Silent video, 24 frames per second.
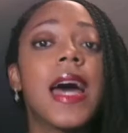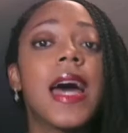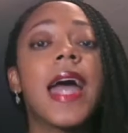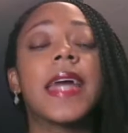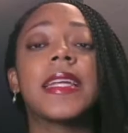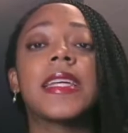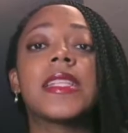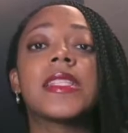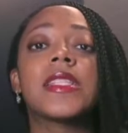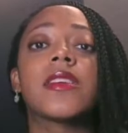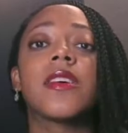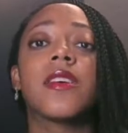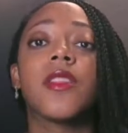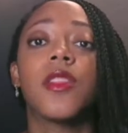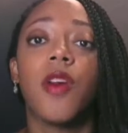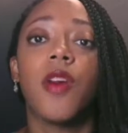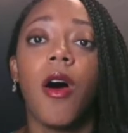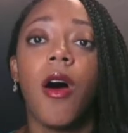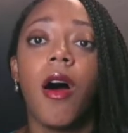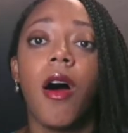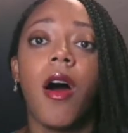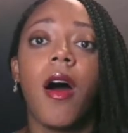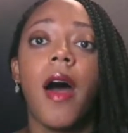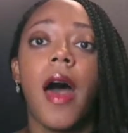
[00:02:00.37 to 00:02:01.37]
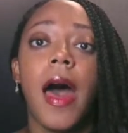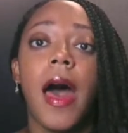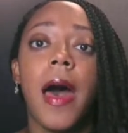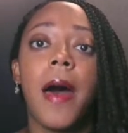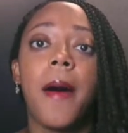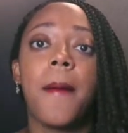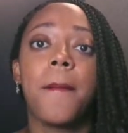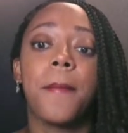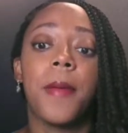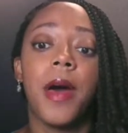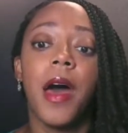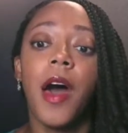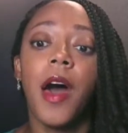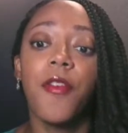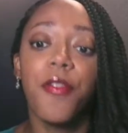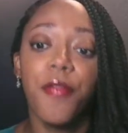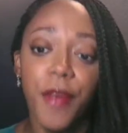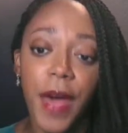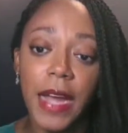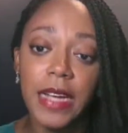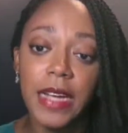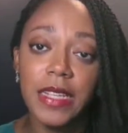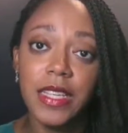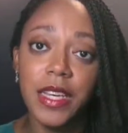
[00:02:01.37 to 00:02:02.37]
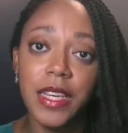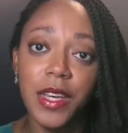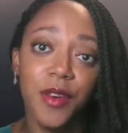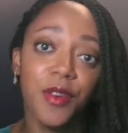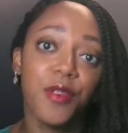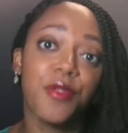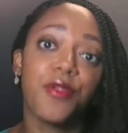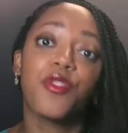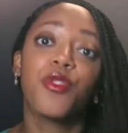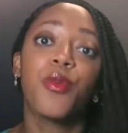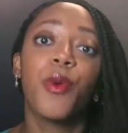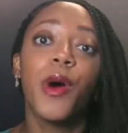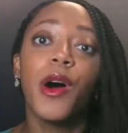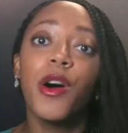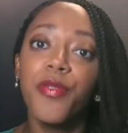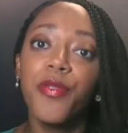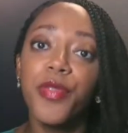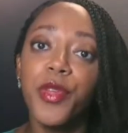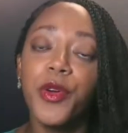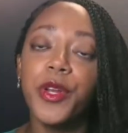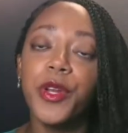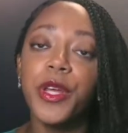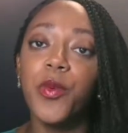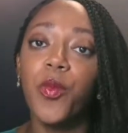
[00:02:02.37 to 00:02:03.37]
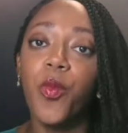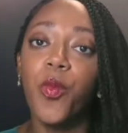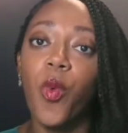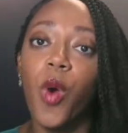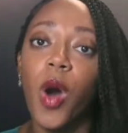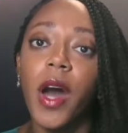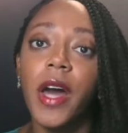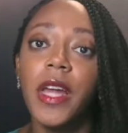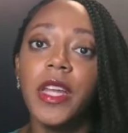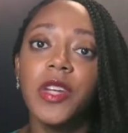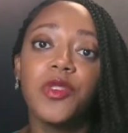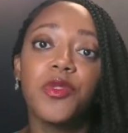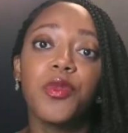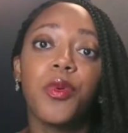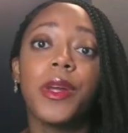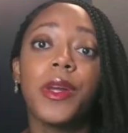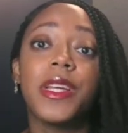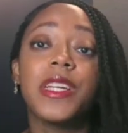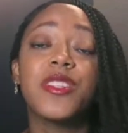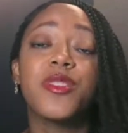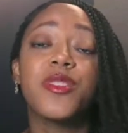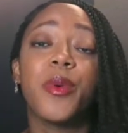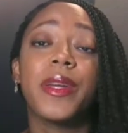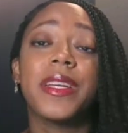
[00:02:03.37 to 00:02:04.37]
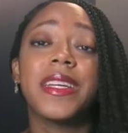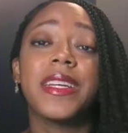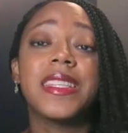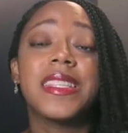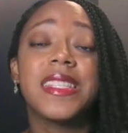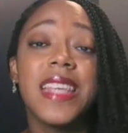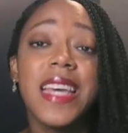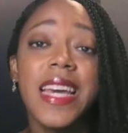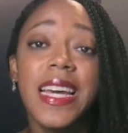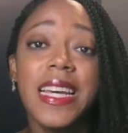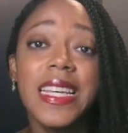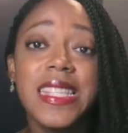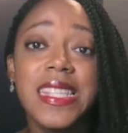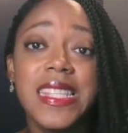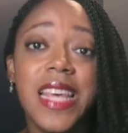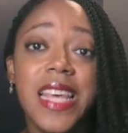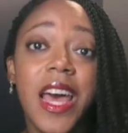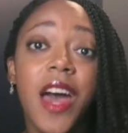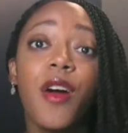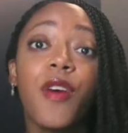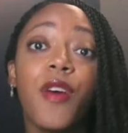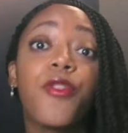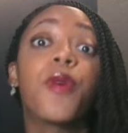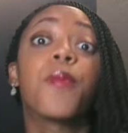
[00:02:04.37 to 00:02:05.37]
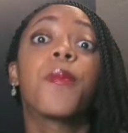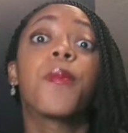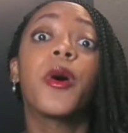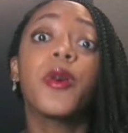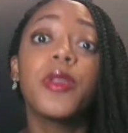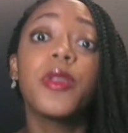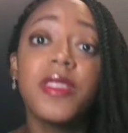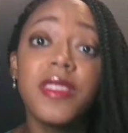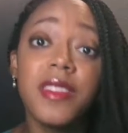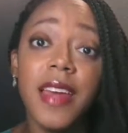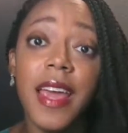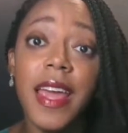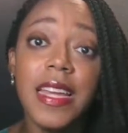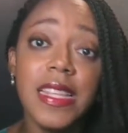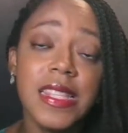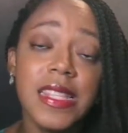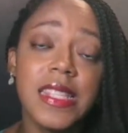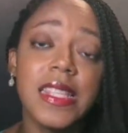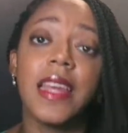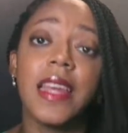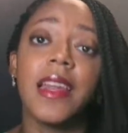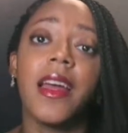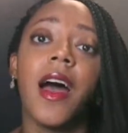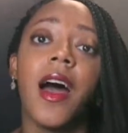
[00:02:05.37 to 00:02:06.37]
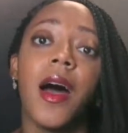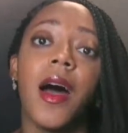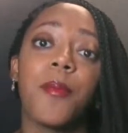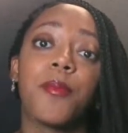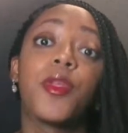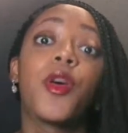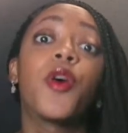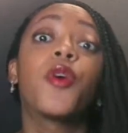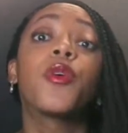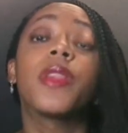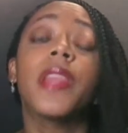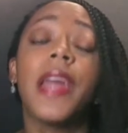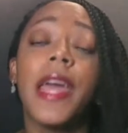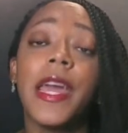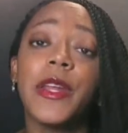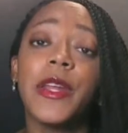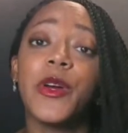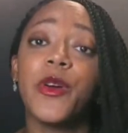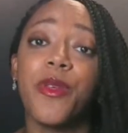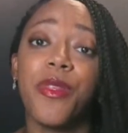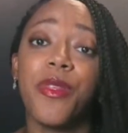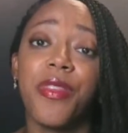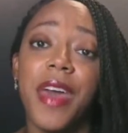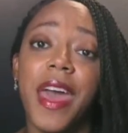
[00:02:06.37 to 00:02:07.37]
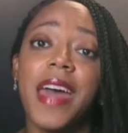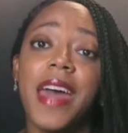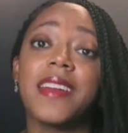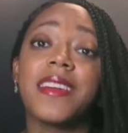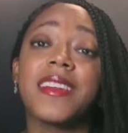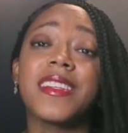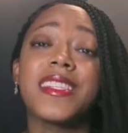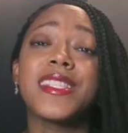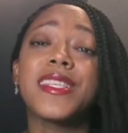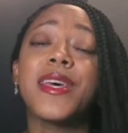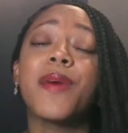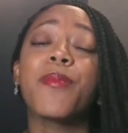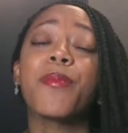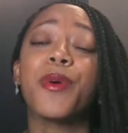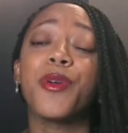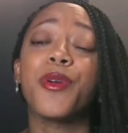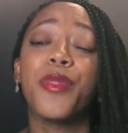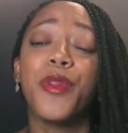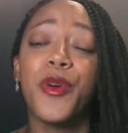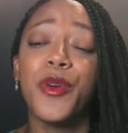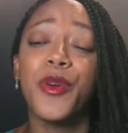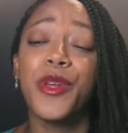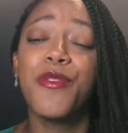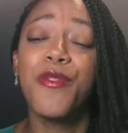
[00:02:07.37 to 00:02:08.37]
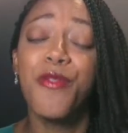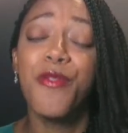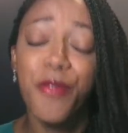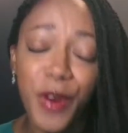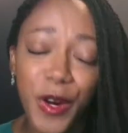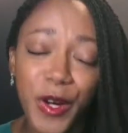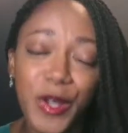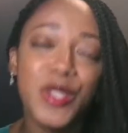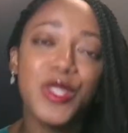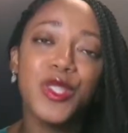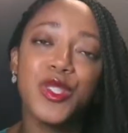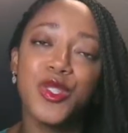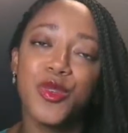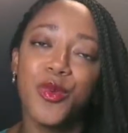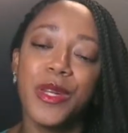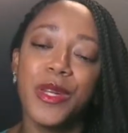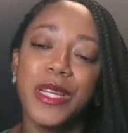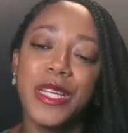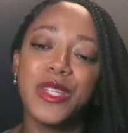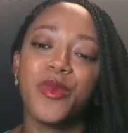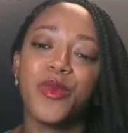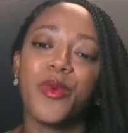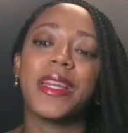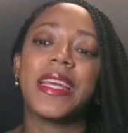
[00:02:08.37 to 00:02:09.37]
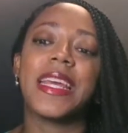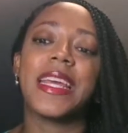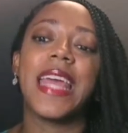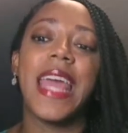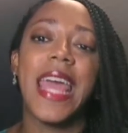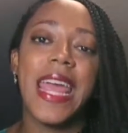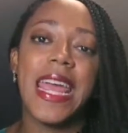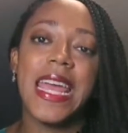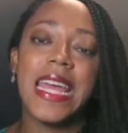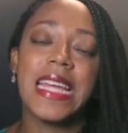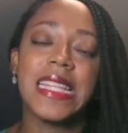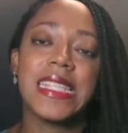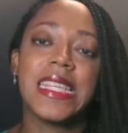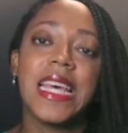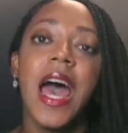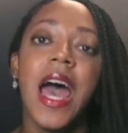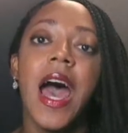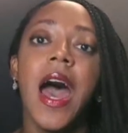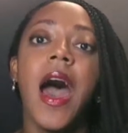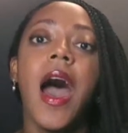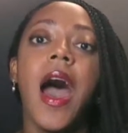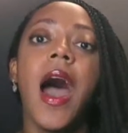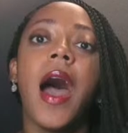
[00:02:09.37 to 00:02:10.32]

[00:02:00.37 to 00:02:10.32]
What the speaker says: and signed into law effective 12/31/2026 for most states and no later than December 31st, 2028.